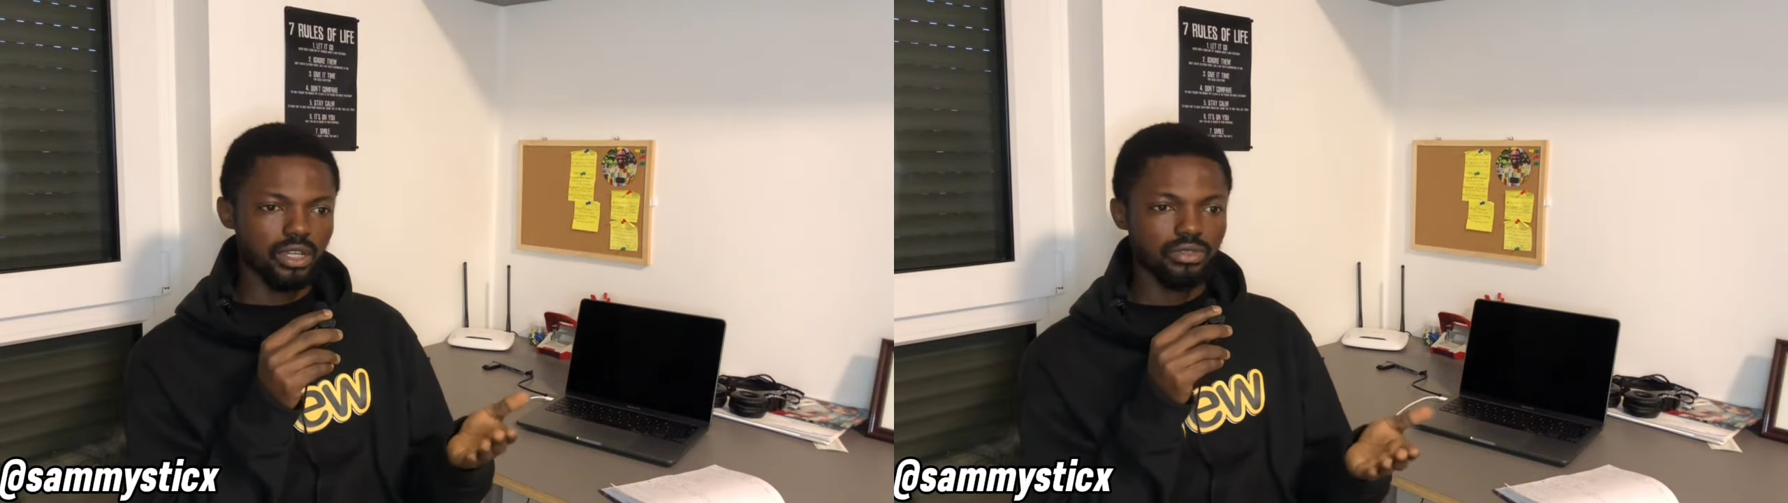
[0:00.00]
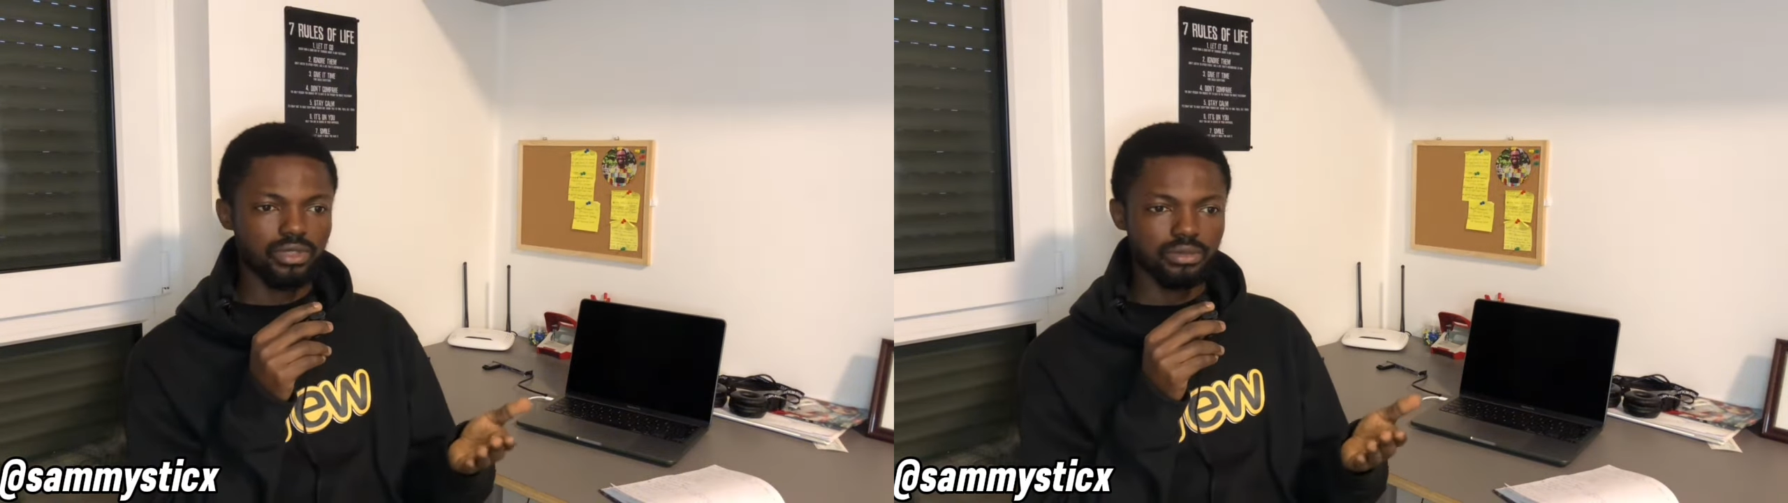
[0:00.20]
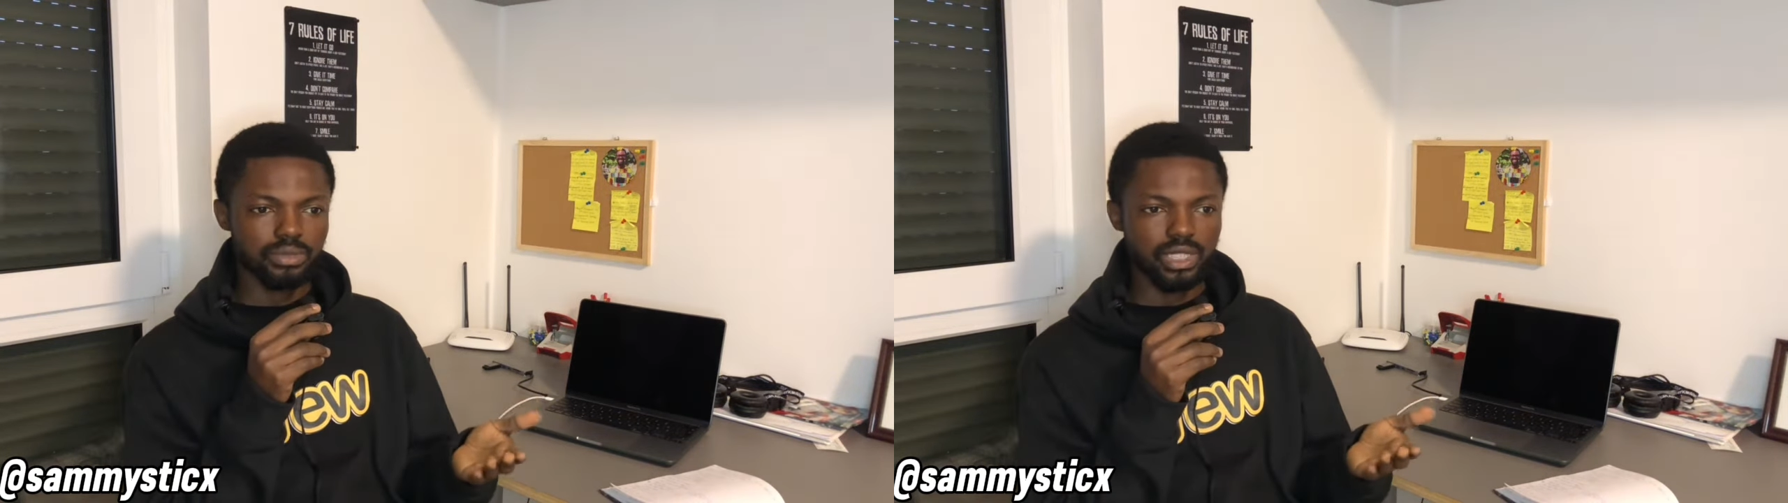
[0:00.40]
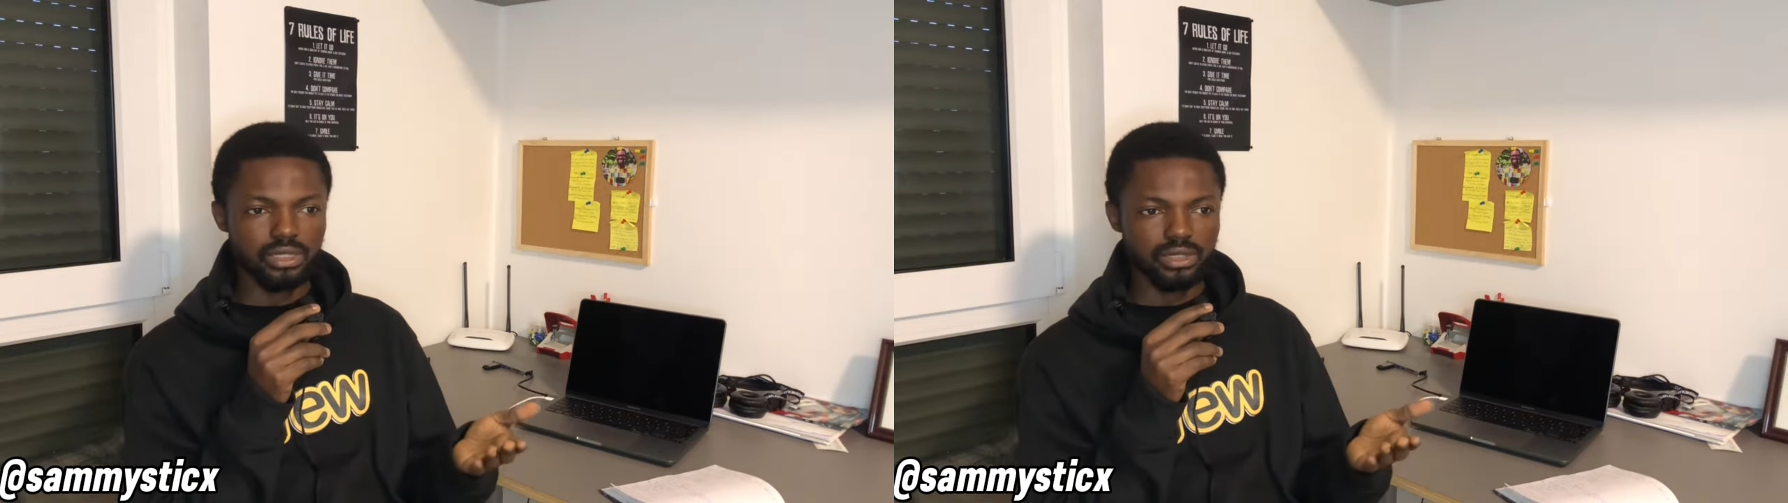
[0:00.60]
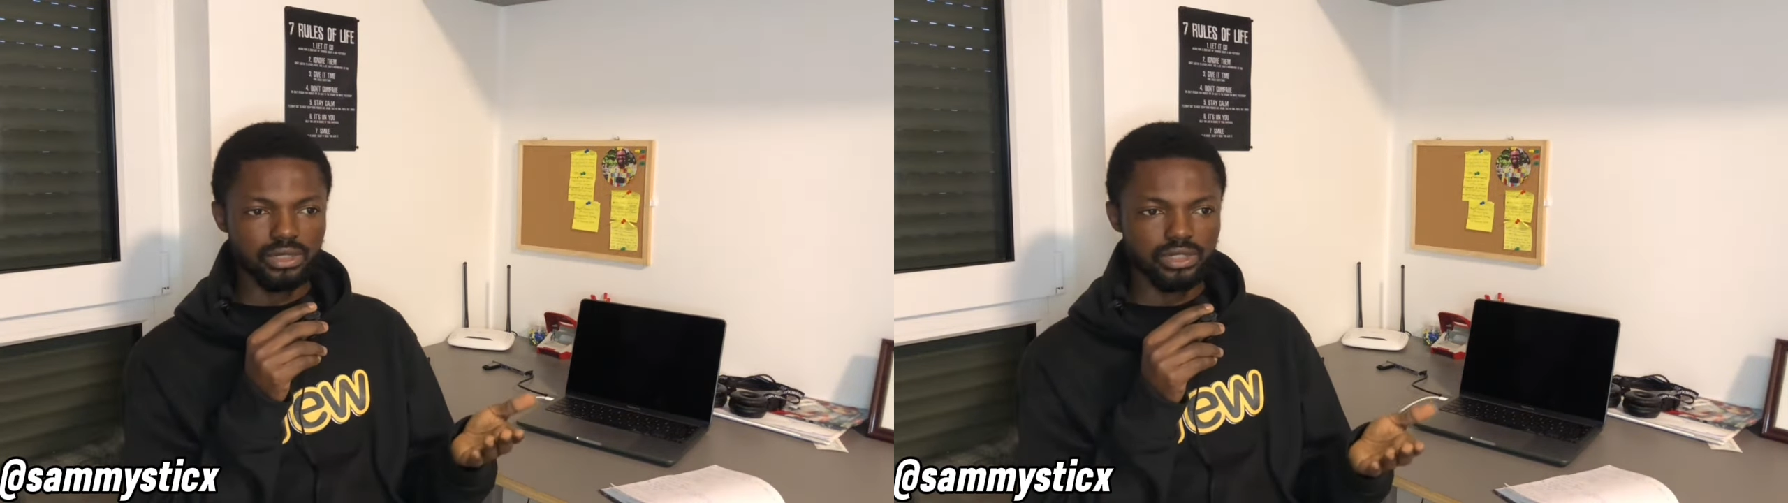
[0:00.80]
every day
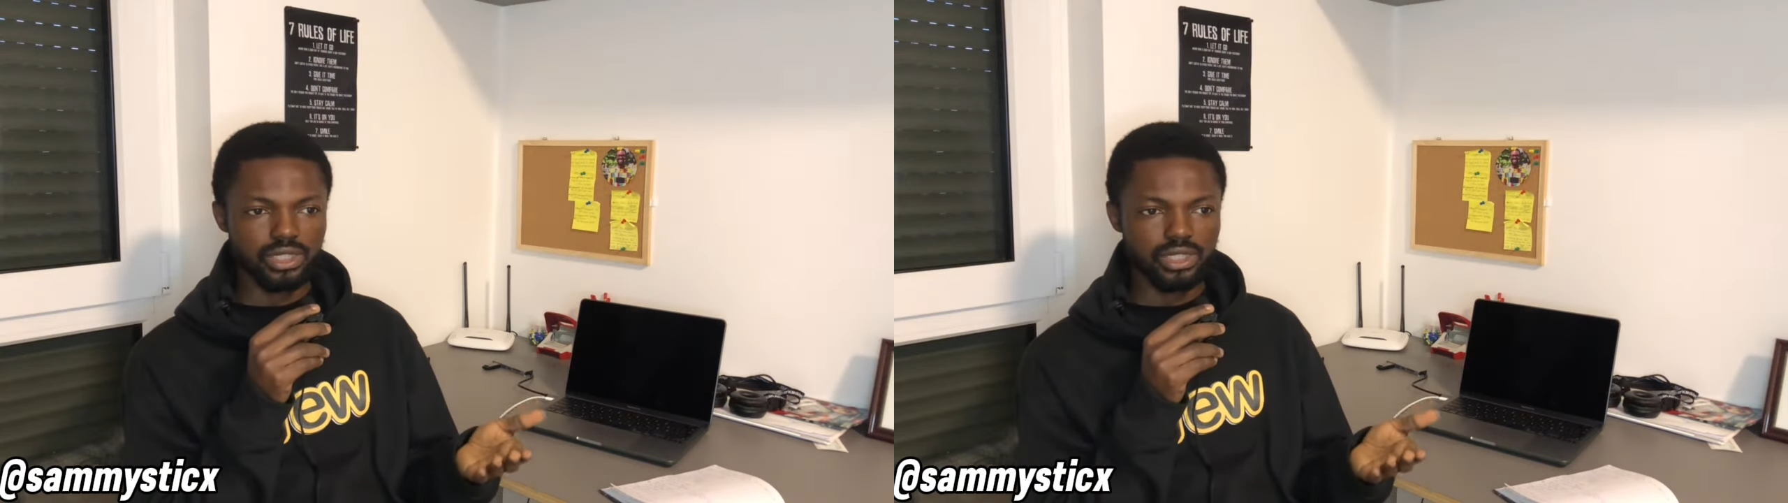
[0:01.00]
prices